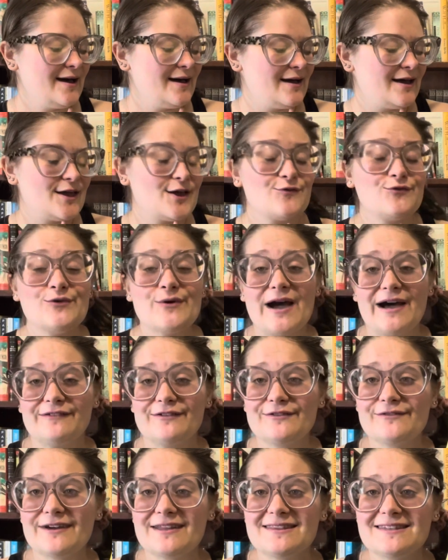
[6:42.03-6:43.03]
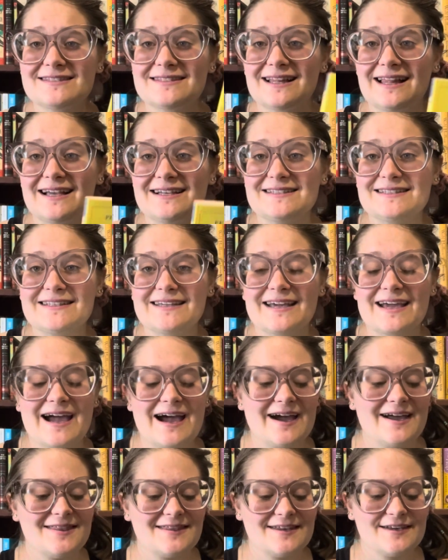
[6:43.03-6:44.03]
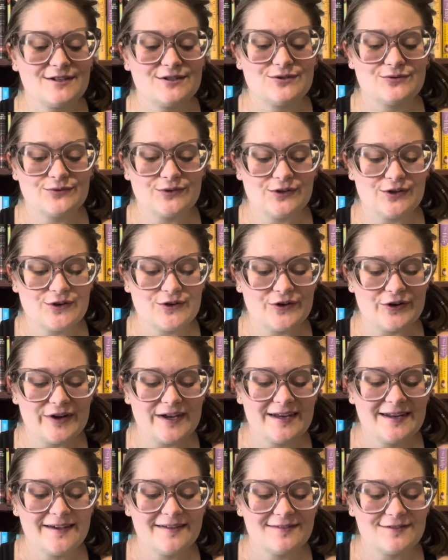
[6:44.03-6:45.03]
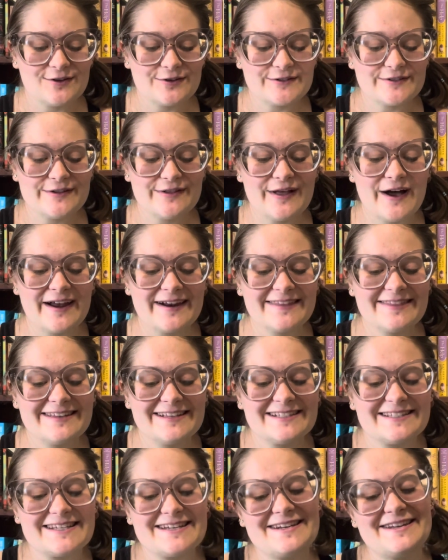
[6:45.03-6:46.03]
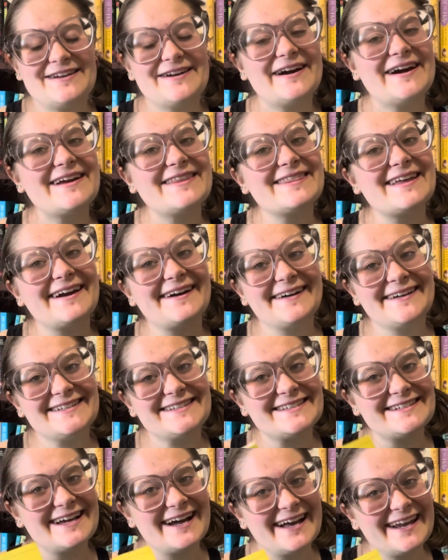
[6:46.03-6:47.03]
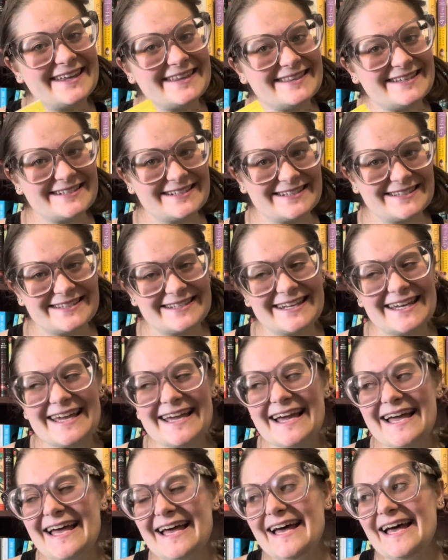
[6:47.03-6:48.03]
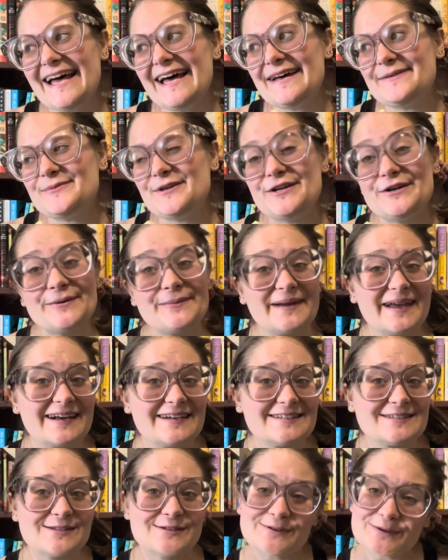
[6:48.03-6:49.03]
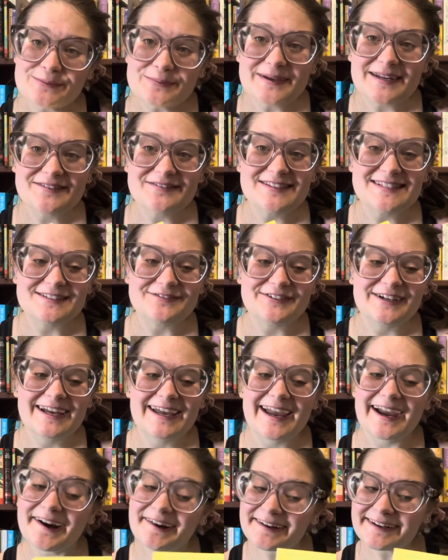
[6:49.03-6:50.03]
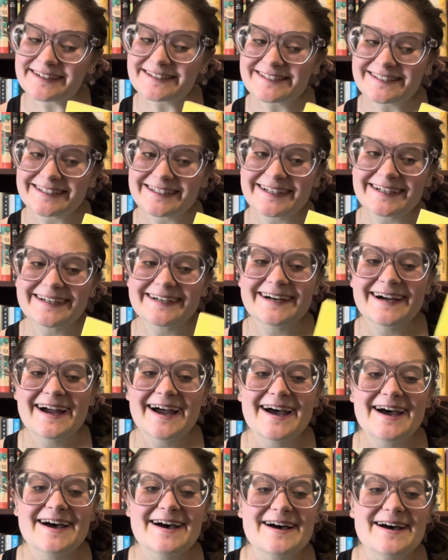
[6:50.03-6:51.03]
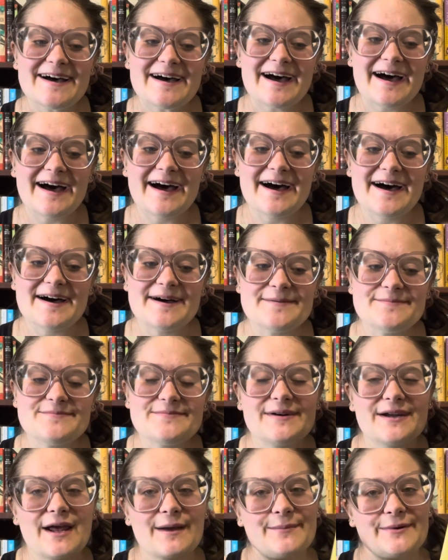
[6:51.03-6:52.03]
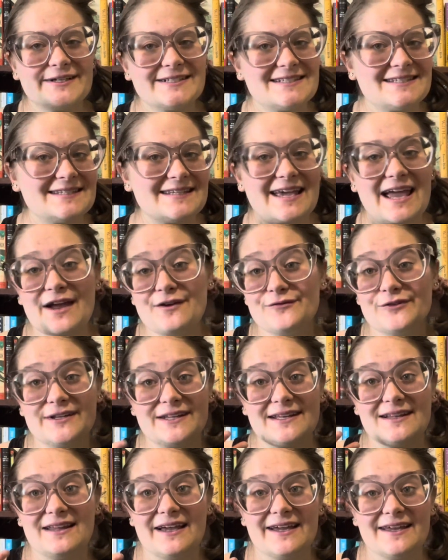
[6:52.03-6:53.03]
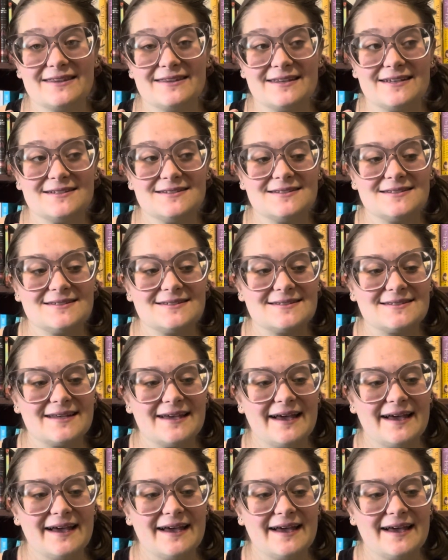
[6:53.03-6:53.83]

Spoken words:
if you haven't read this classic, I think it's really good. There's a lot of things in here that is not in the Disney. Peter Pan is a little bit of a different character, but I really like this.